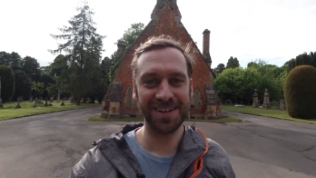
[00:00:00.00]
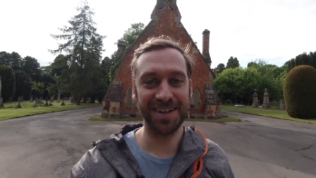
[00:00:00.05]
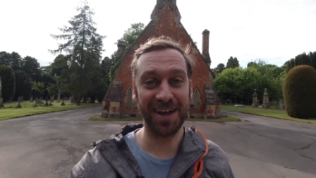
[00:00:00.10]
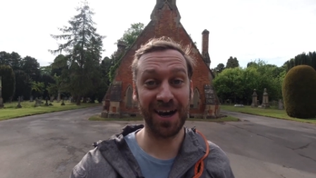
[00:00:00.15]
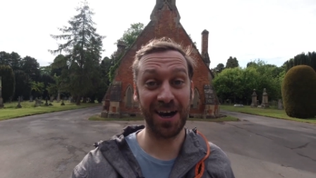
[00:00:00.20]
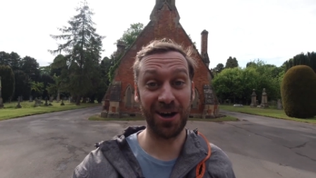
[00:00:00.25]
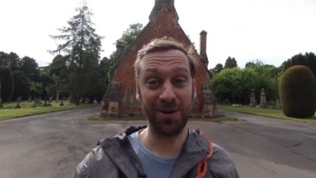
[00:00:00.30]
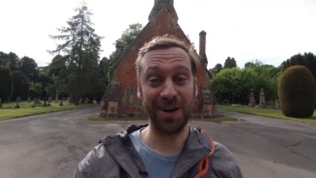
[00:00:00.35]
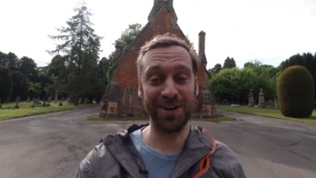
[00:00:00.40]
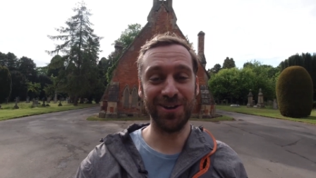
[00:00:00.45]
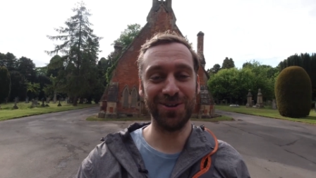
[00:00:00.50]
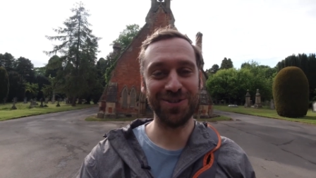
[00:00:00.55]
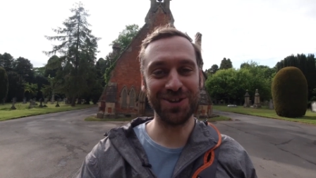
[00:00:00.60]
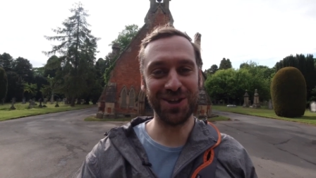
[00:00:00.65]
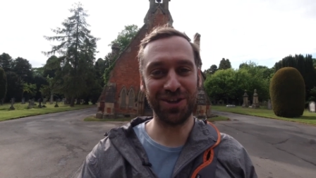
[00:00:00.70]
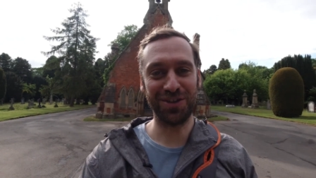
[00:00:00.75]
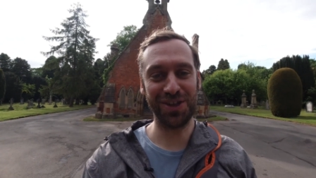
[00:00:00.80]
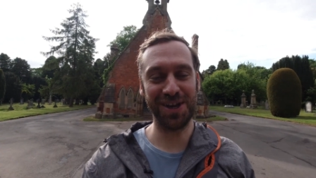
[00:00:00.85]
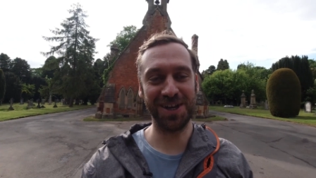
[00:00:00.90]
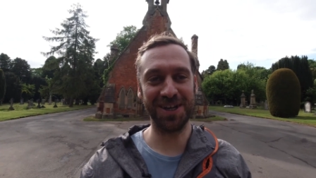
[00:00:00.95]
Now, I know what
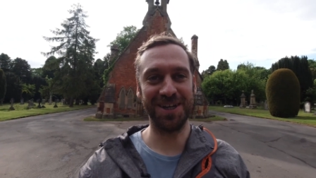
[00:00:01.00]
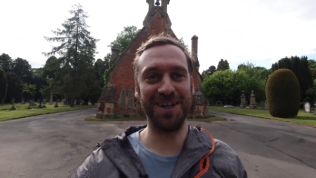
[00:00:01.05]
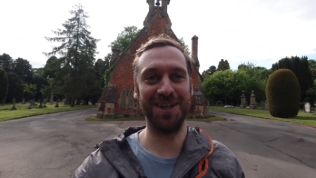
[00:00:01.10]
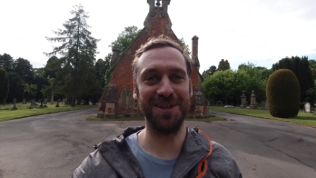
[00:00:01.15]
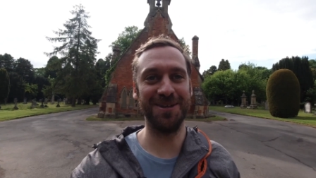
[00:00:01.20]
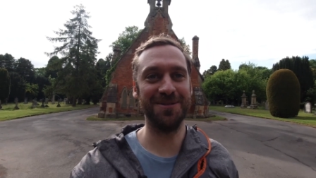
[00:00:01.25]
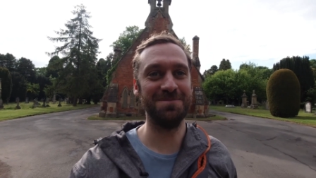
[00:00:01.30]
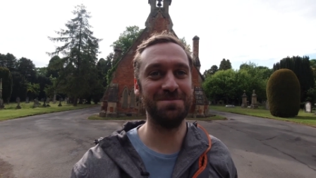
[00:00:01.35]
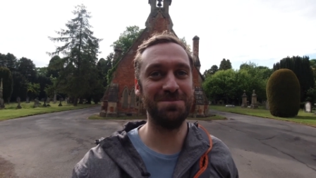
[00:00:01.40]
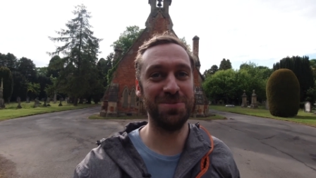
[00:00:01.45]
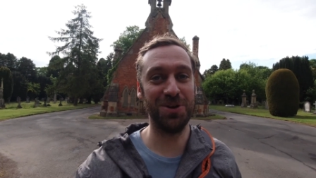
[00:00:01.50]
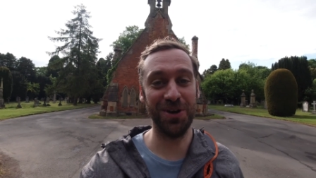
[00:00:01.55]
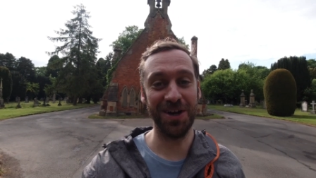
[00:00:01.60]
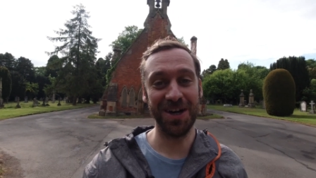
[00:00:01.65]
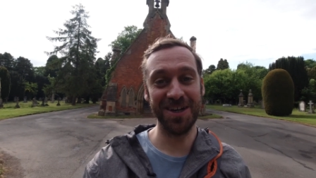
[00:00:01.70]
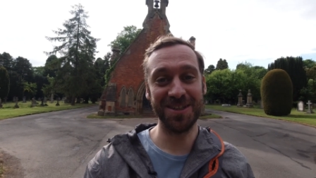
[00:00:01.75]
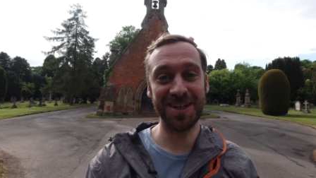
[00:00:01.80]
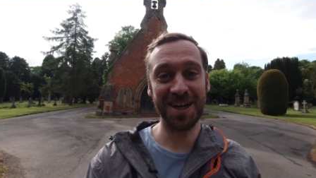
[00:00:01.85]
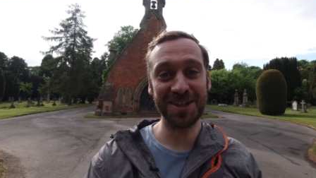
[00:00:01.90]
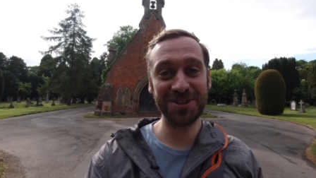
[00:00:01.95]
you're thinking, but
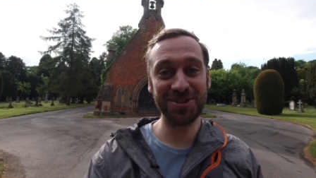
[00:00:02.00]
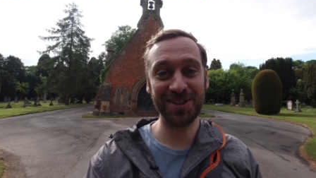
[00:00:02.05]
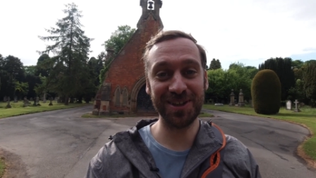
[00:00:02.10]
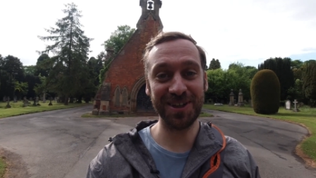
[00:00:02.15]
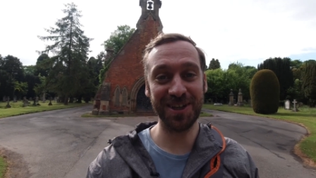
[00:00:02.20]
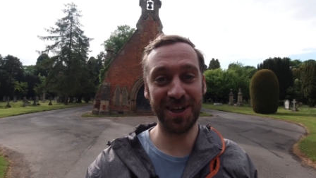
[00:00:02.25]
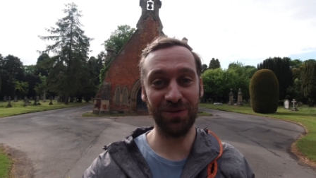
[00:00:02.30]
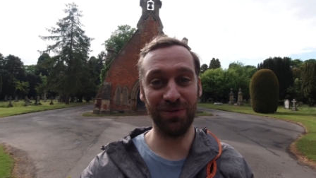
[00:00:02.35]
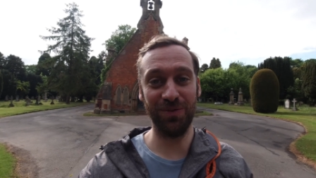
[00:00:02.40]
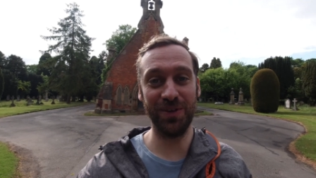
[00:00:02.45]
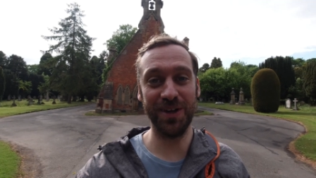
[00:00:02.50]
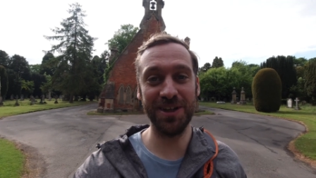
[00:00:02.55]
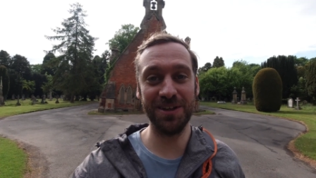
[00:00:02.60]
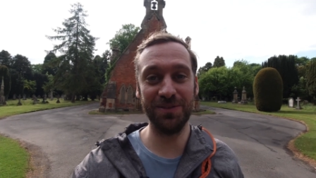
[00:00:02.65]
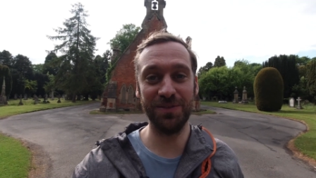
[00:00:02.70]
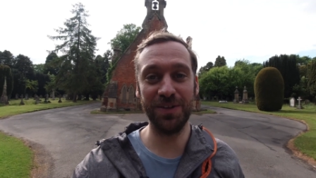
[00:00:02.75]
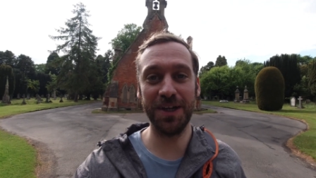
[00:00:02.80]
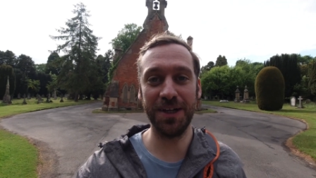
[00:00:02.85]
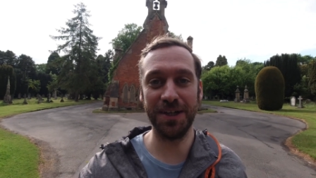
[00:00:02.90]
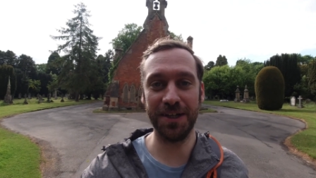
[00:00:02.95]
it's actually a
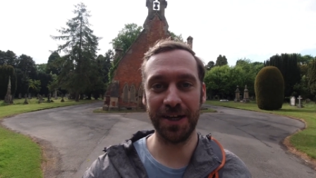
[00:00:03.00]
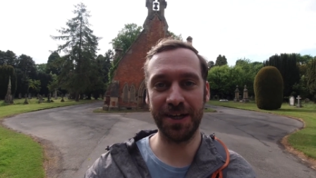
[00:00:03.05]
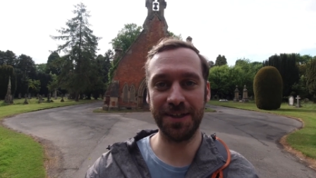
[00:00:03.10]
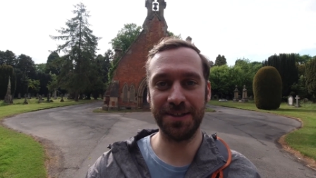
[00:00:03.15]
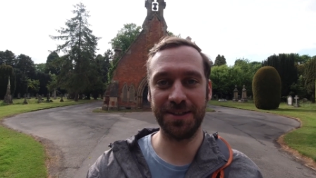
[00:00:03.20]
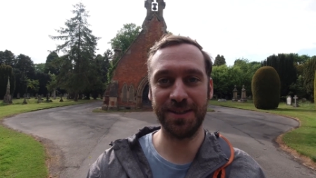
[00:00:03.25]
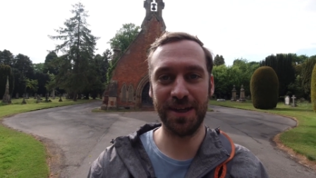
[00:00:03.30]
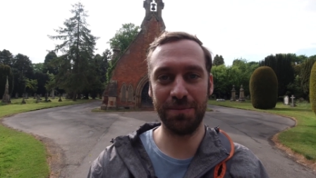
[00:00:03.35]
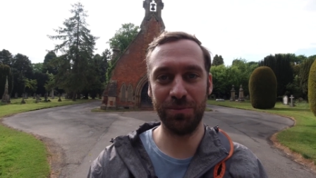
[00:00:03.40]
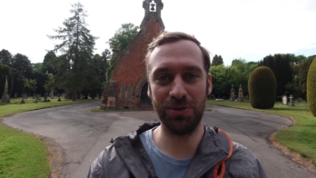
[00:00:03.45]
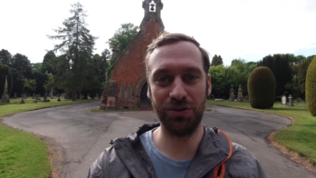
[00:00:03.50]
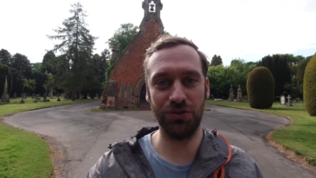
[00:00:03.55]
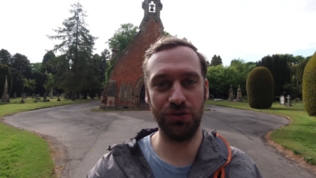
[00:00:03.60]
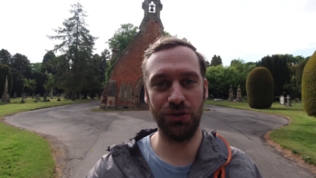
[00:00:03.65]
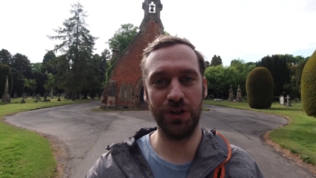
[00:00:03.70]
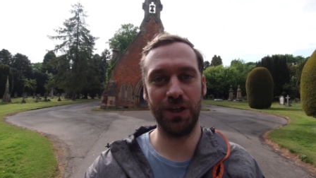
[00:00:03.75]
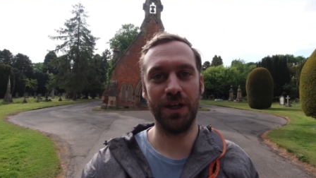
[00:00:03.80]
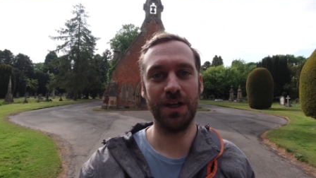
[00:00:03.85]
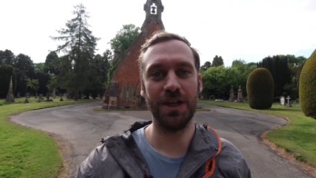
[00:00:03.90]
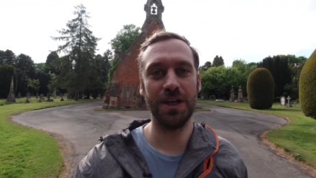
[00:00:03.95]
really nice
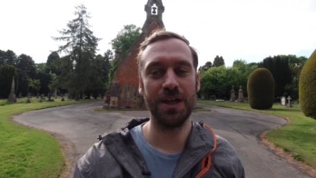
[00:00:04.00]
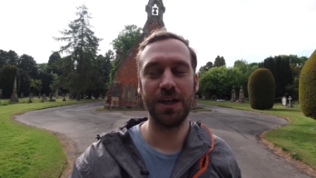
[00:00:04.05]
cemetery,